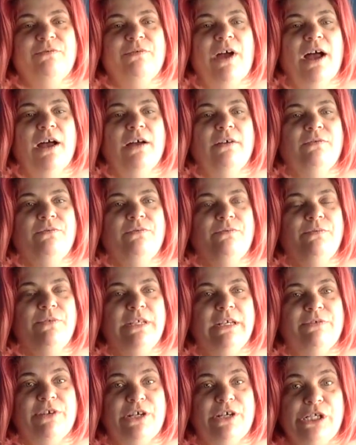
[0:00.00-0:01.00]
of
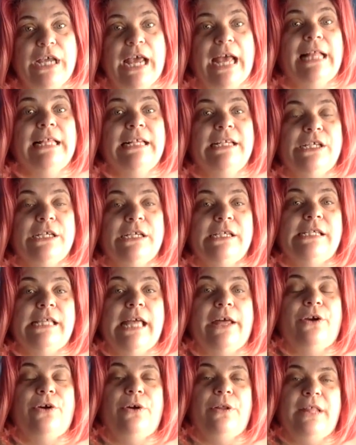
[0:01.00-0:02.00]
different challenges
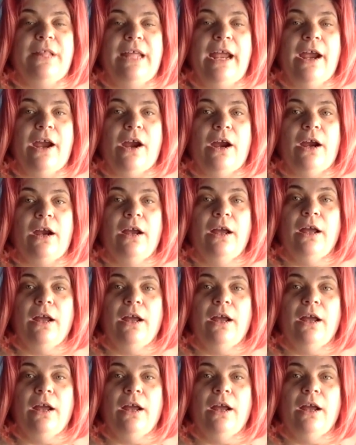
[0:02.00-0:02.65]
that are there.